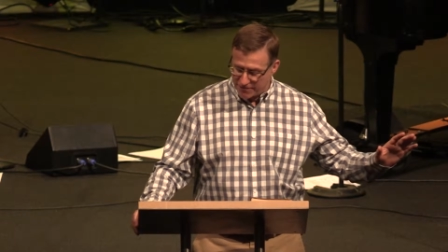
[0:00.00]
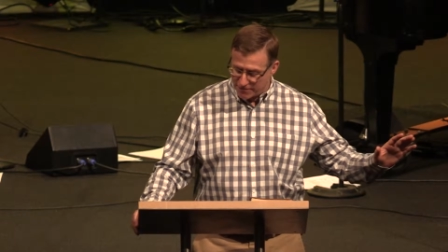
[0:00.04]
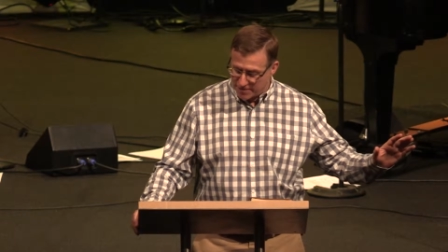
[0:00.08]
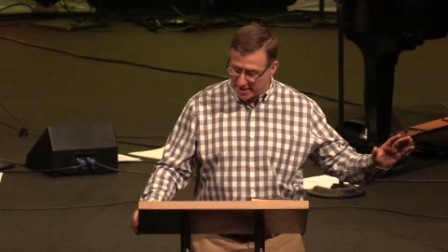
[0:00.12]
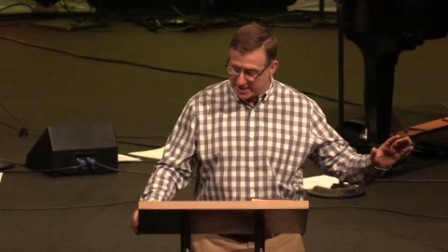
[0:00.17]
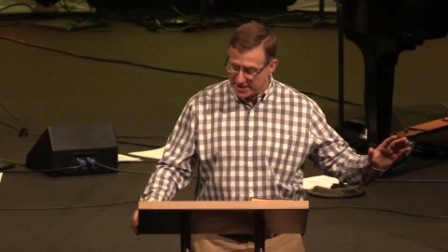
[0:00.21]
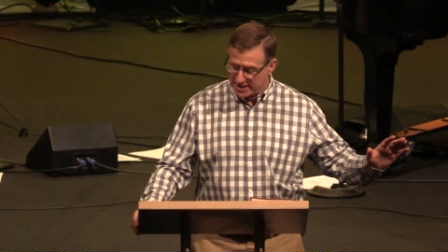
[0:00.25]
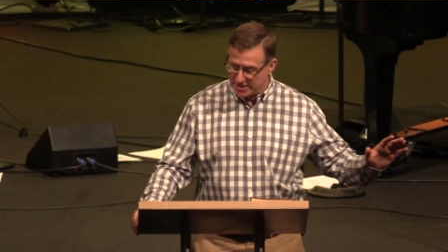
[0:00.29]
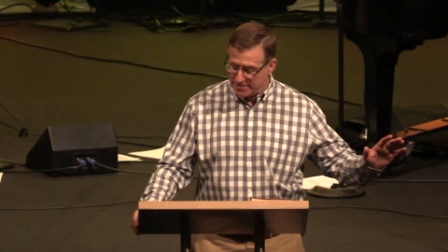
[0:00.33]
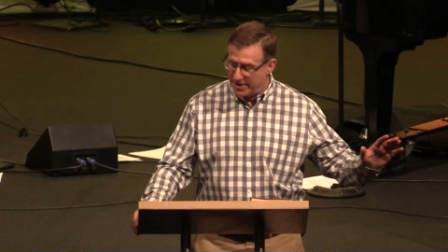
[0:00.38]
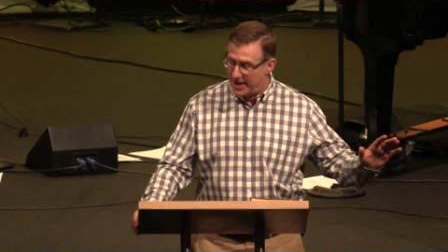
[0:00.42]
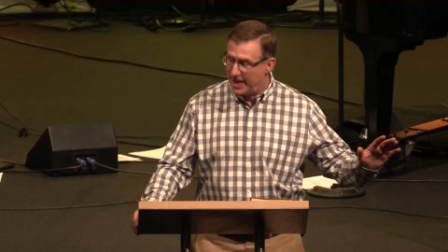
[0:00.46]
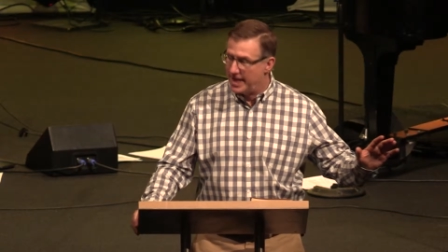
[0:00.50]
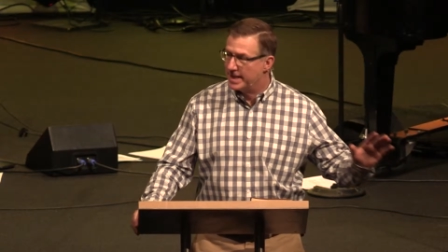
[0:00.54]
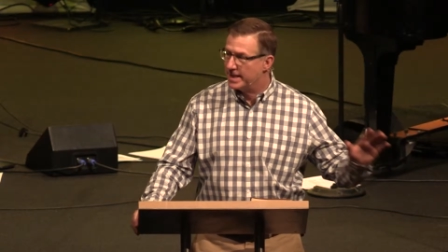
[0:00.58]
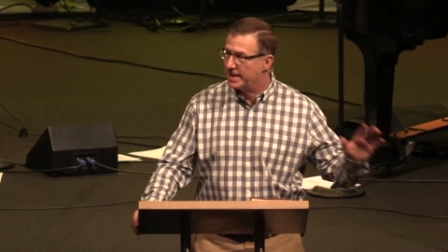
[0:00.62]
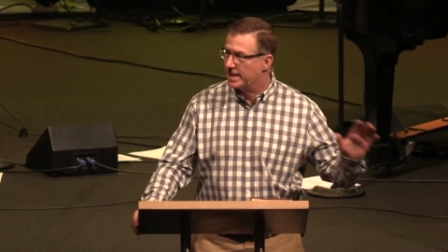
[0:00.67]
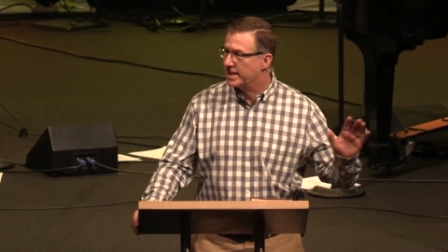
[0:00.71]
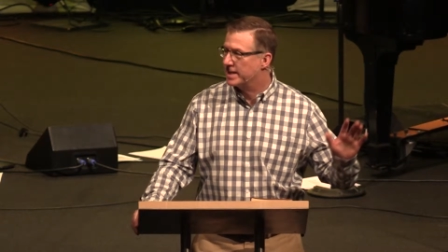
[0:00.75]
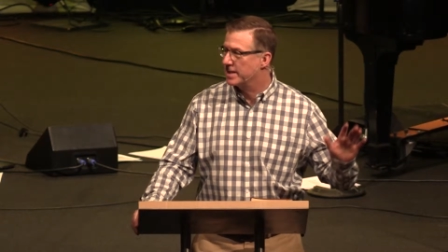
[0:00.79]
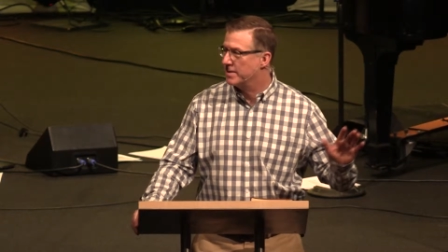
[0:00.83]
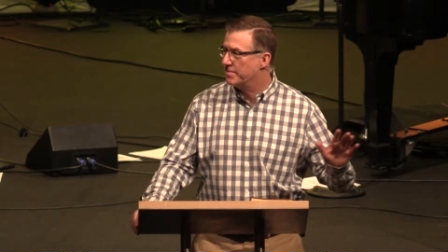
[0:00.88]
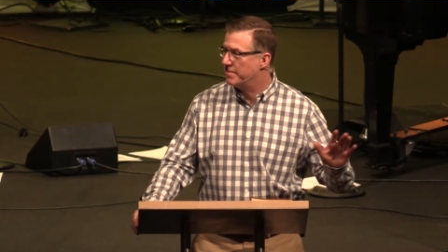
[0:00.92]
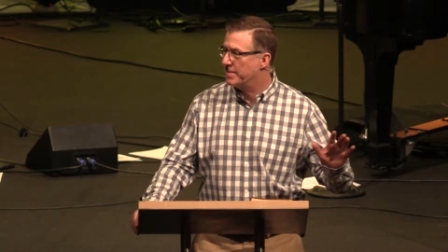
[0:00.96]
resume
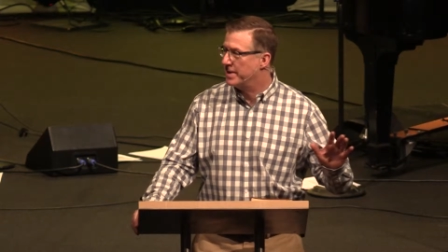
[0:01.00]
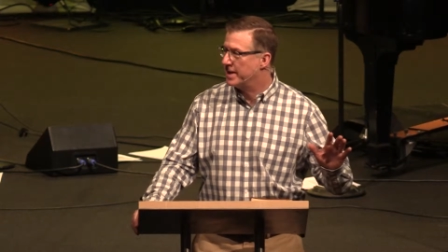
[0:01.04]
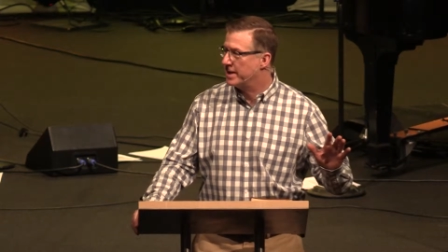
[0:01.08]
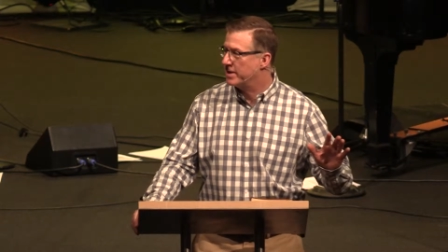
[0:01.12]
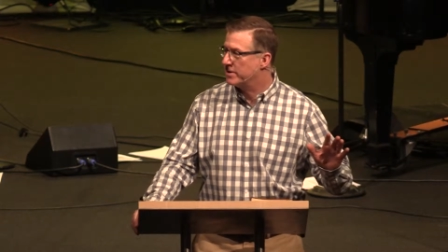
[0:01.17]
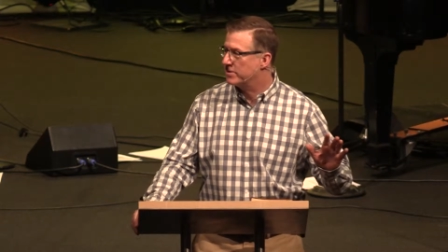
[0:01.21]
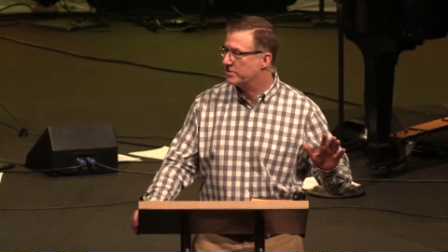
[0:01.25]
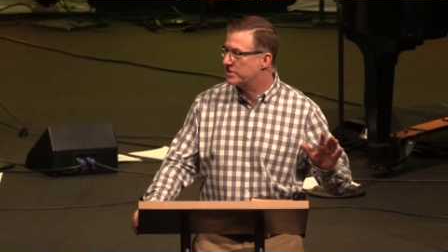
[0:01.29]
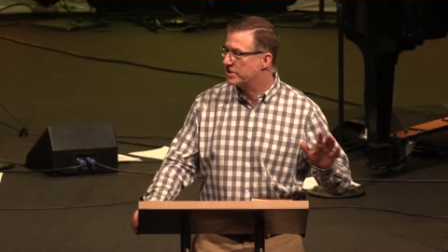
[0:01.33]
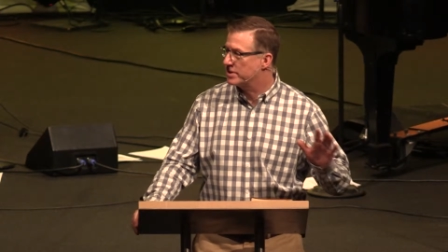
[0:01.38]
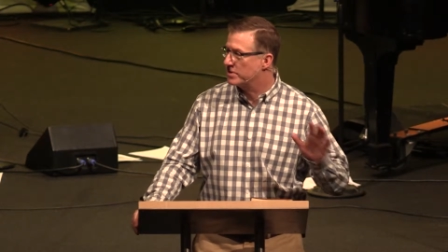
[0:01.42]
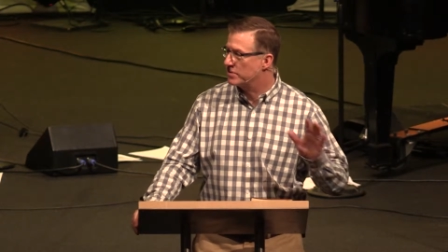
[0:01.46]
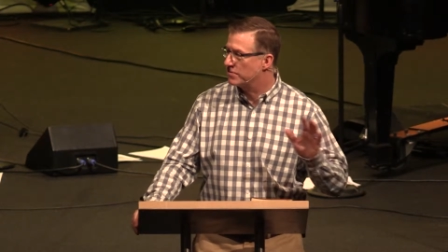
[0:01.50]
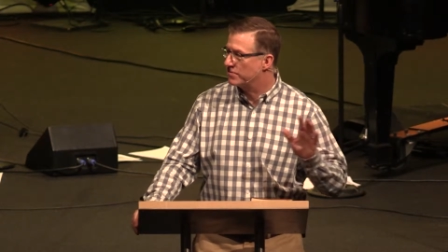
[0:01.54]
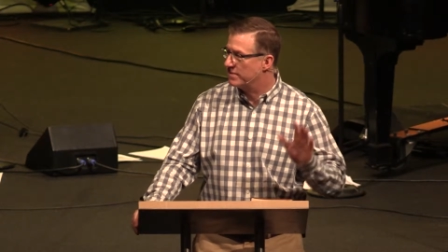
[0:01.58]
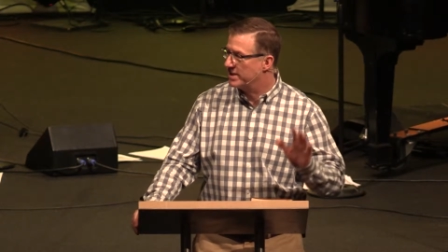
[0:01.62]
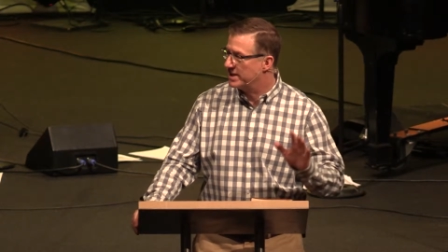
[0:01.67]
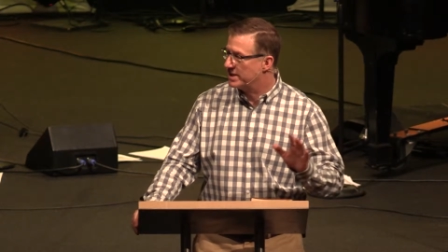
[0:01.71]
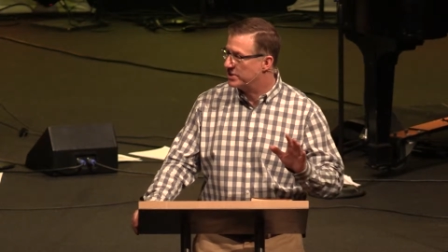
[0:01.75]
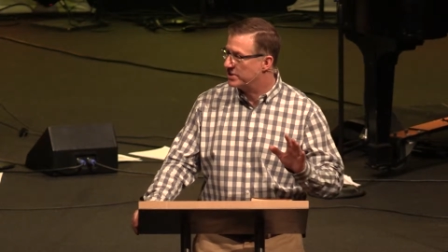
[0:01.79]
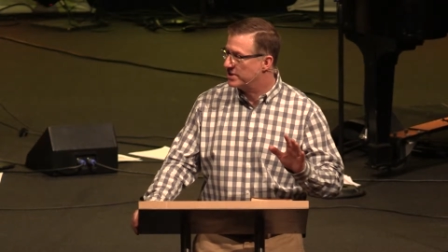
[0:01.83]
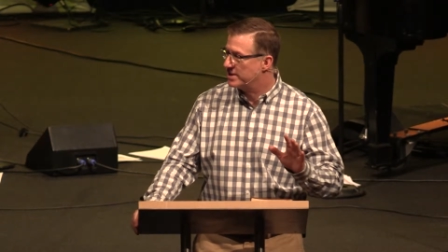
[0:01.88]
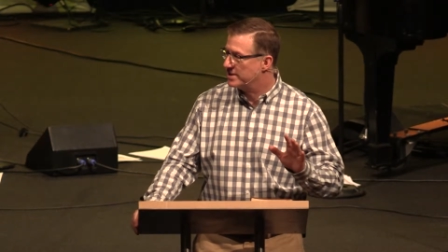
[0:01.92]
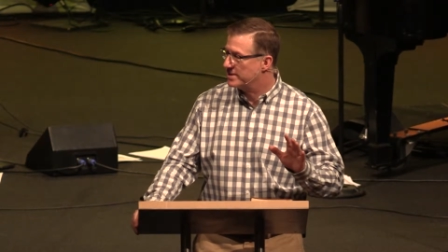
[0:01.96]
can compare to the
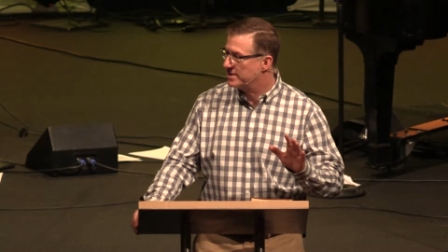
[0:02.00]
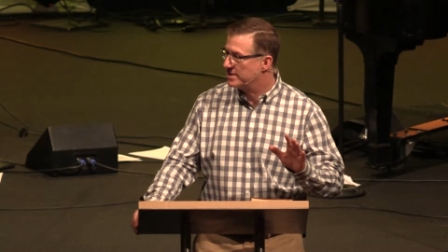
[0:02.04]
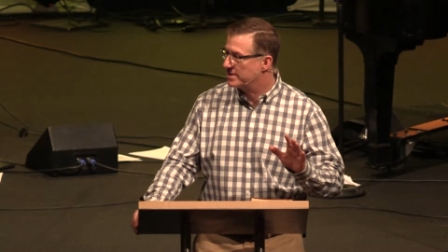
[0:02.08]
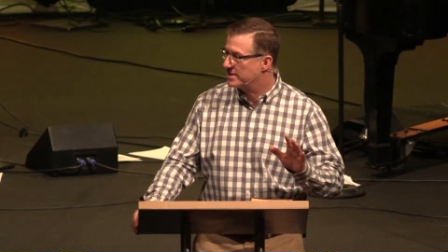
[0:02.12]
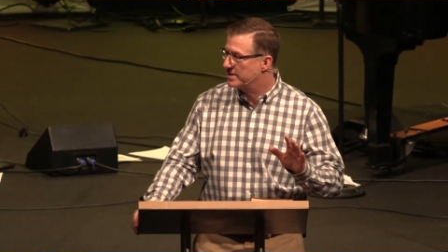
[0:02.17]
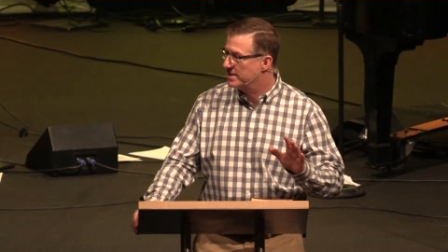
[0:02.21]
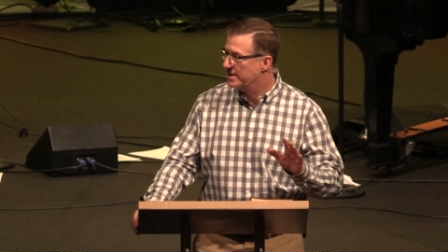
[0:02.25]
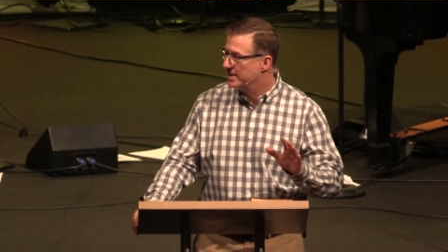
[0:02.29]
riches,